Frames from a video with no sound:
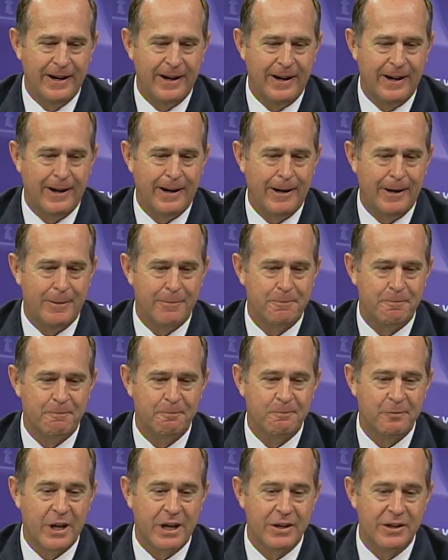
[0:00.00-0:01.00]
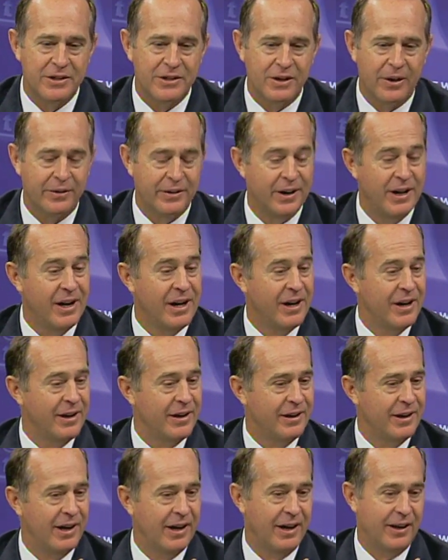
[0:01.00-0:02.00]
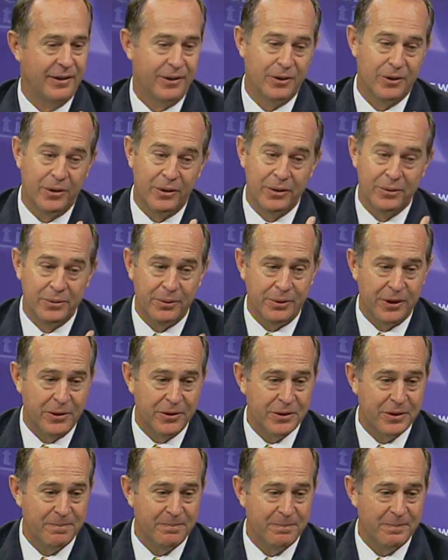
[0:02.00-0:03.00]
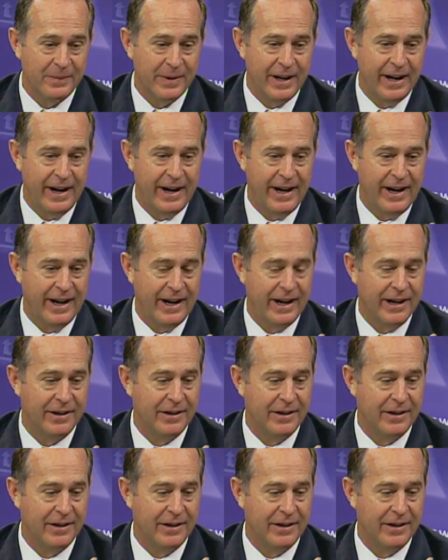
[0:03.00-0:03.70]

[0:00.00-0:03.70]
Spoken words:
So they're going through those. And